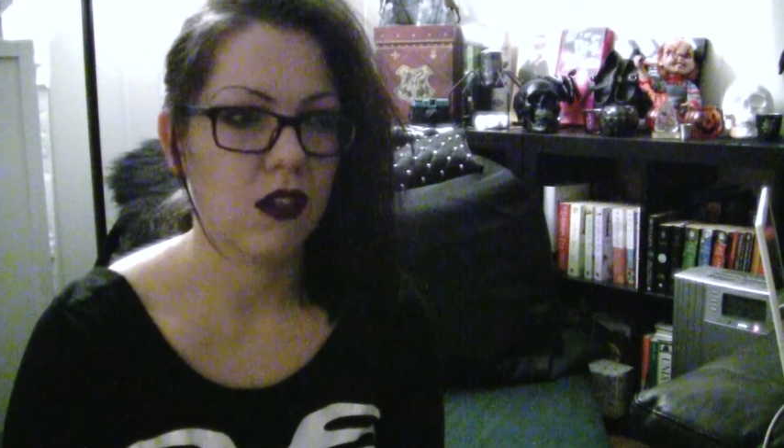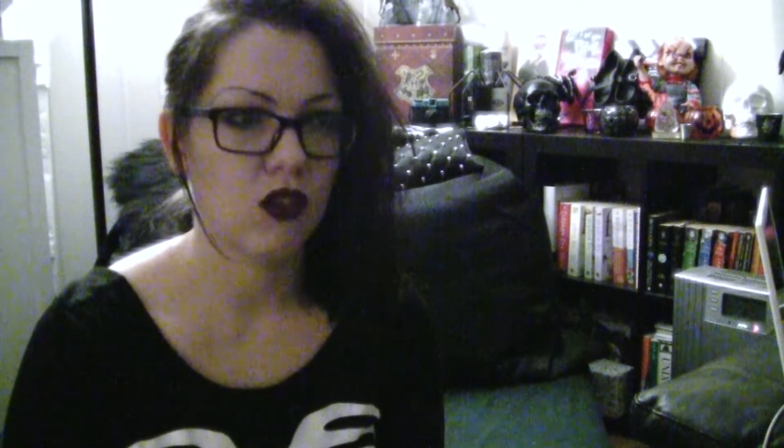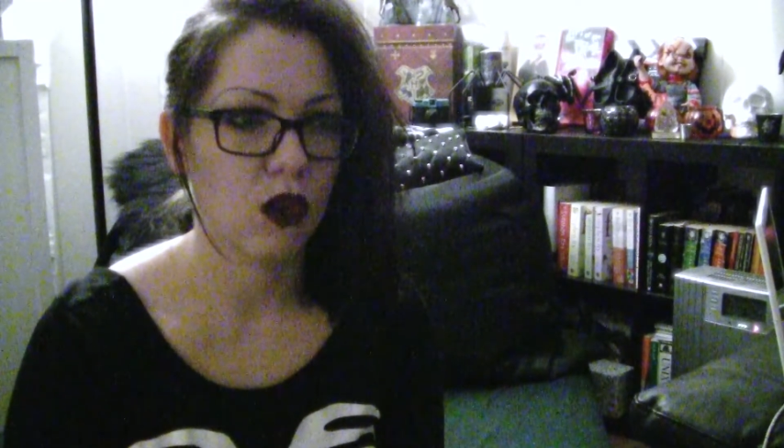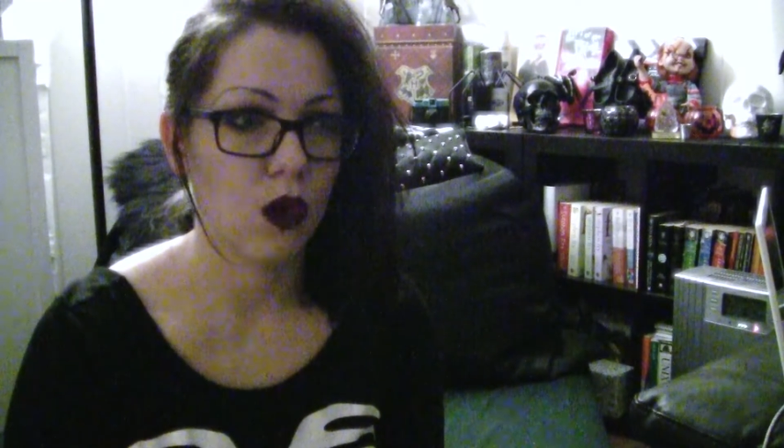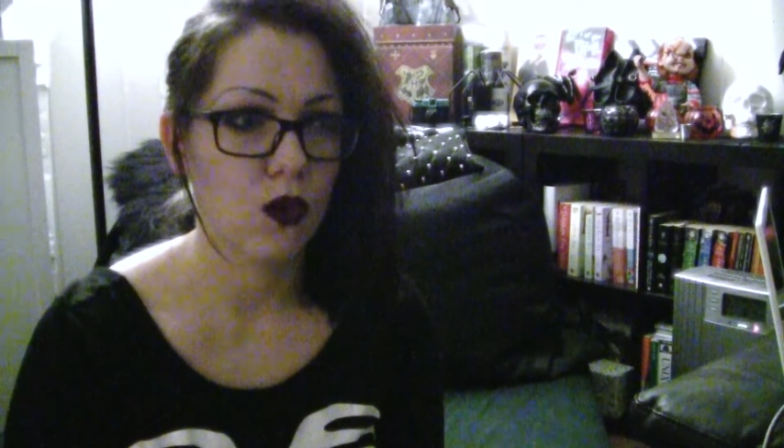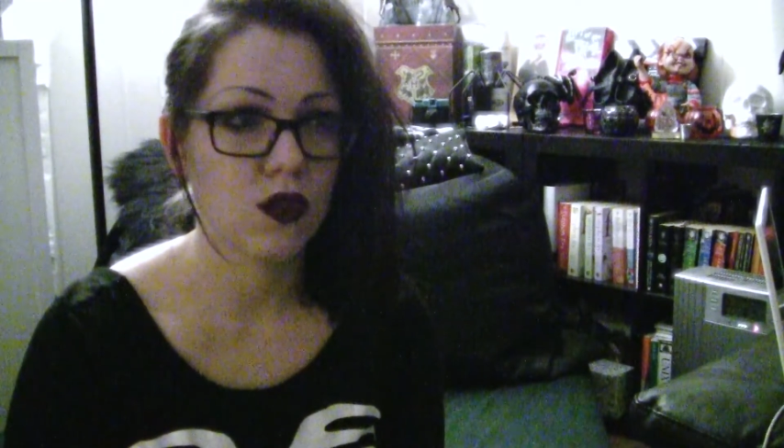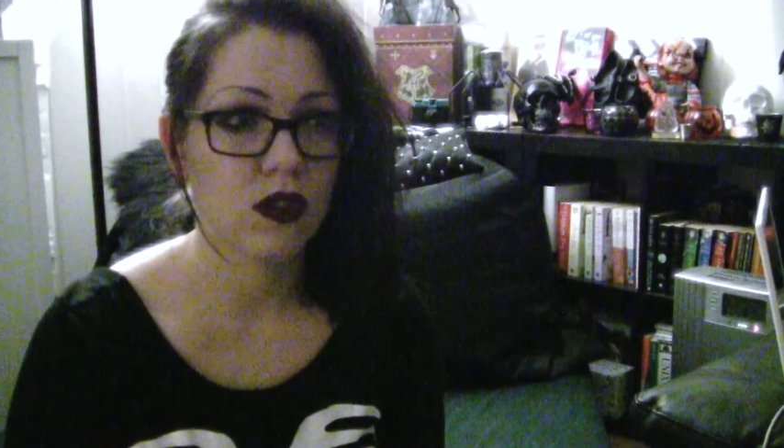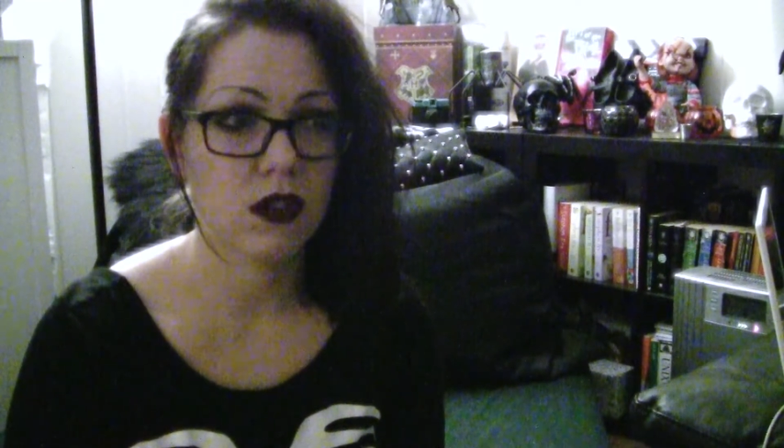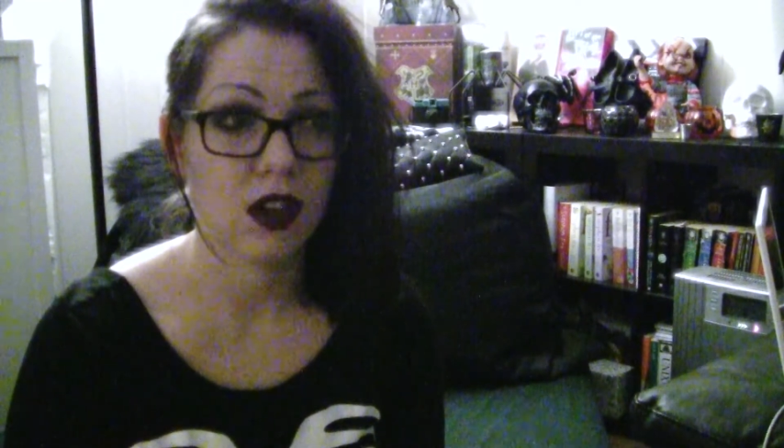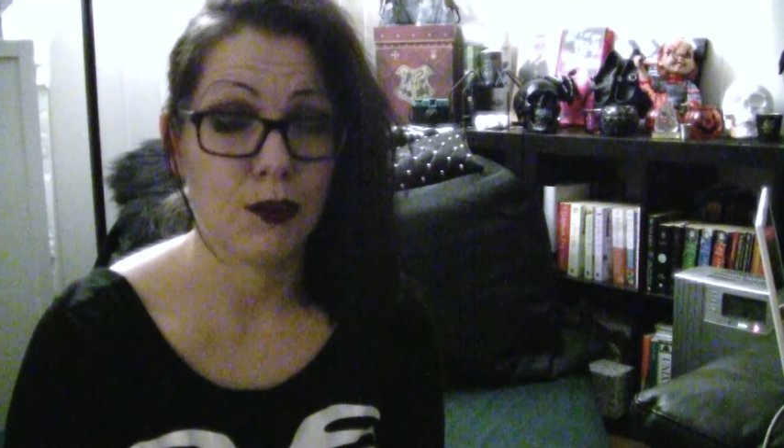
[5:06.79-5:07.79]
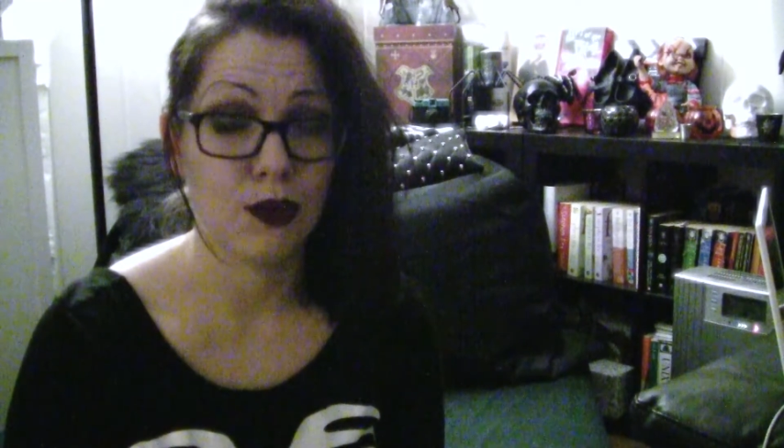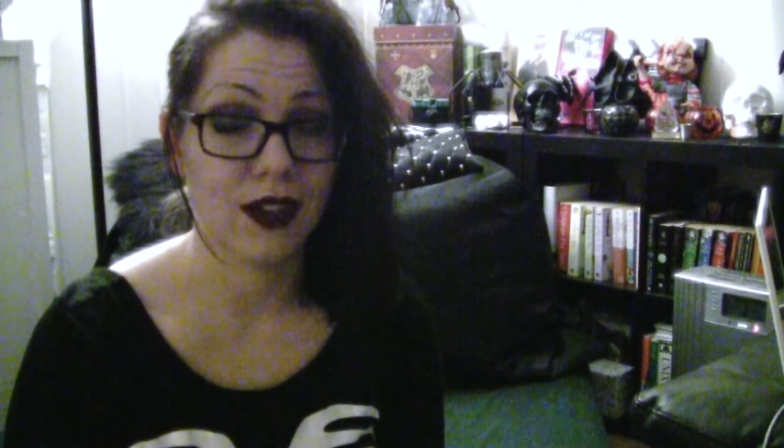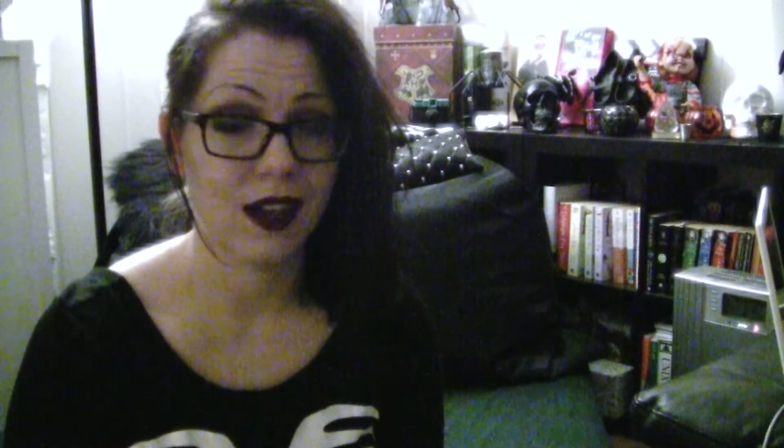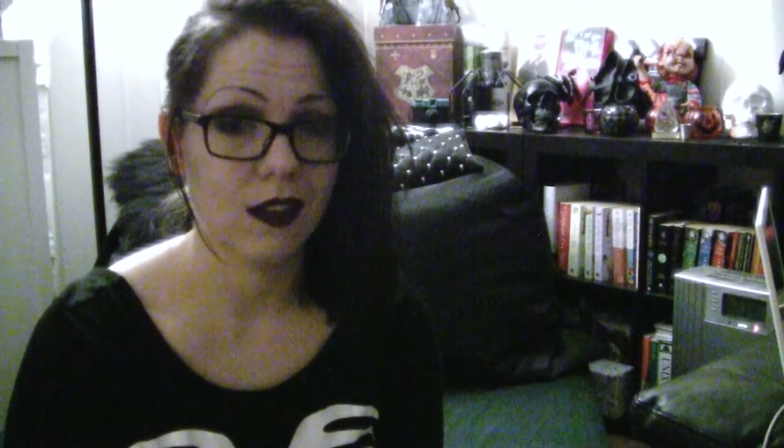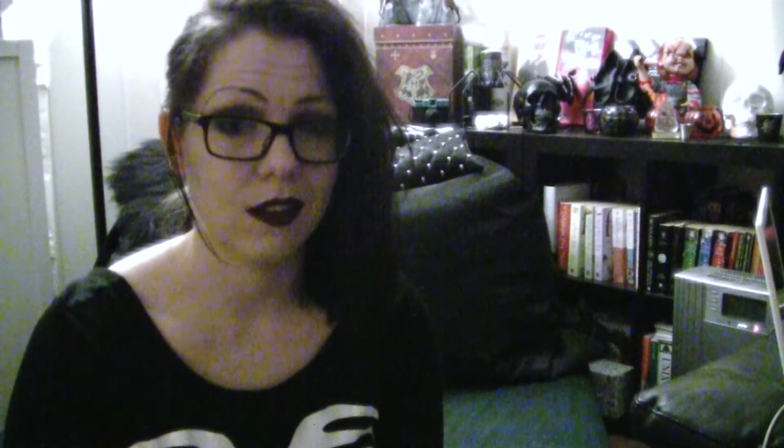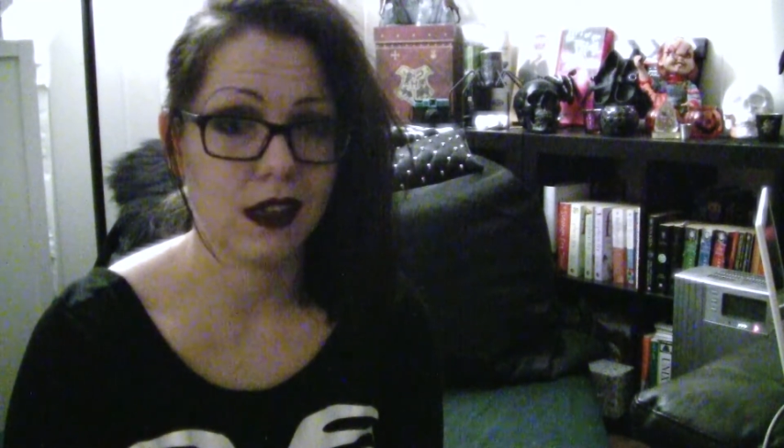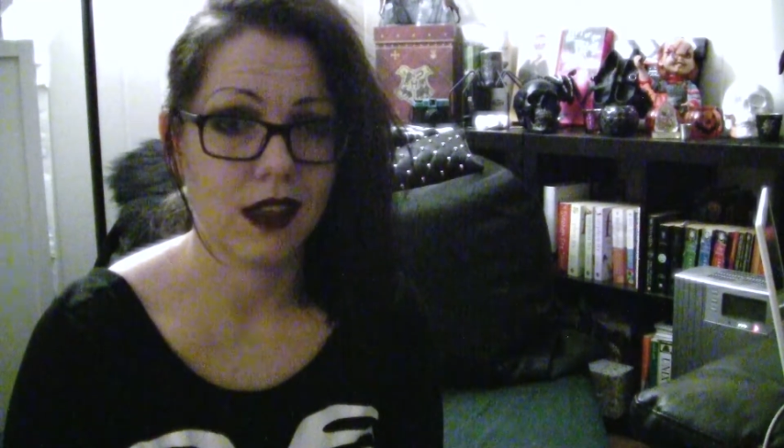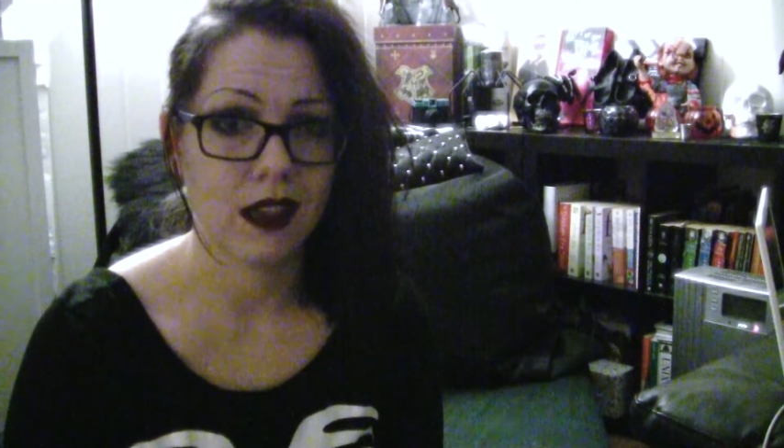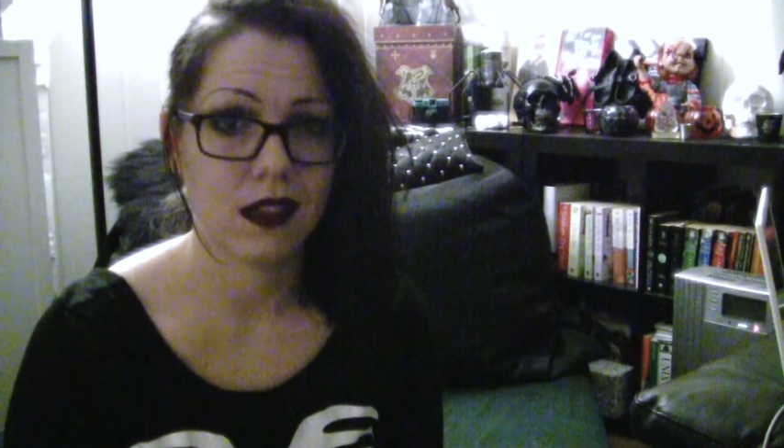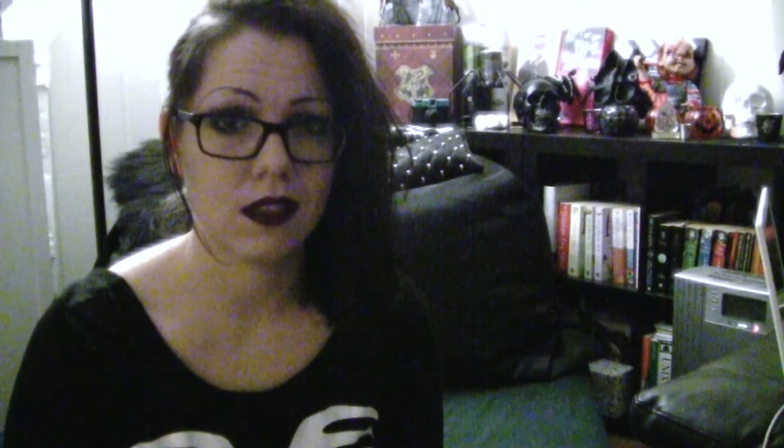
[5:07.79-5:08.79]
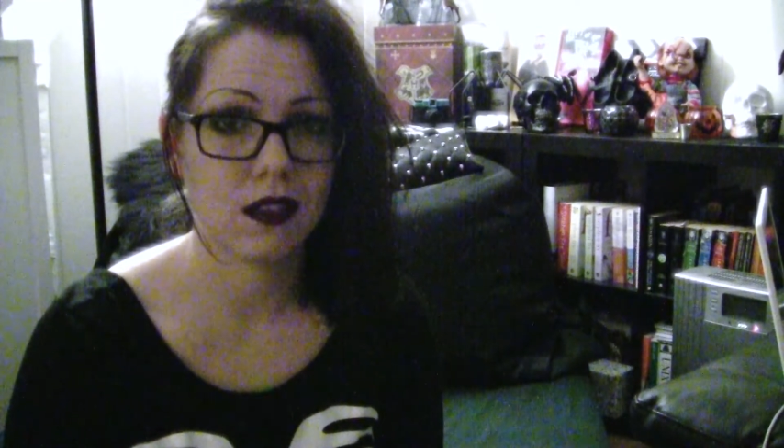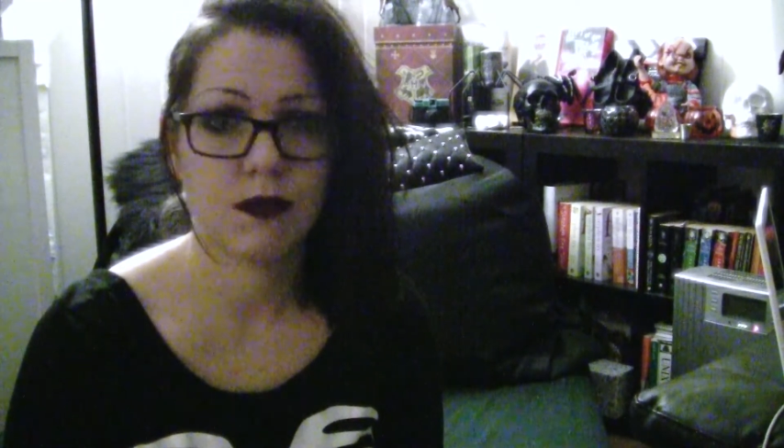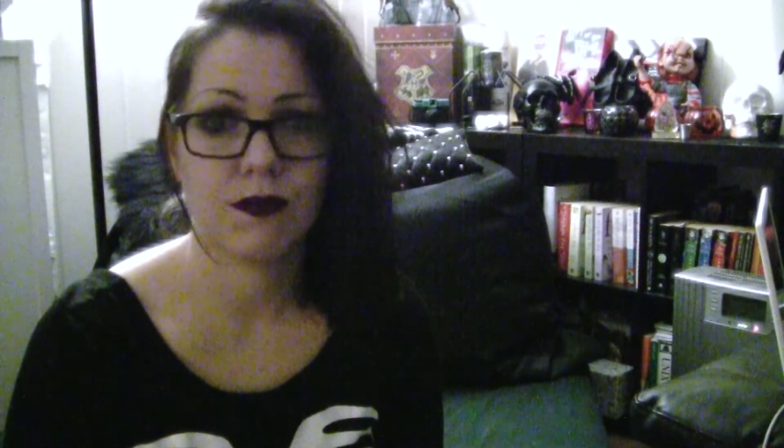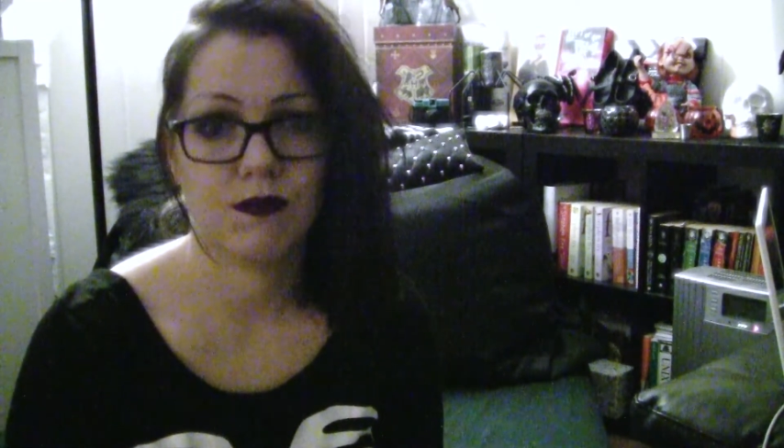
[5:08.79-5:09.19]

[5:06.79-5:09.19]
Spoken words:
shows a brutality that's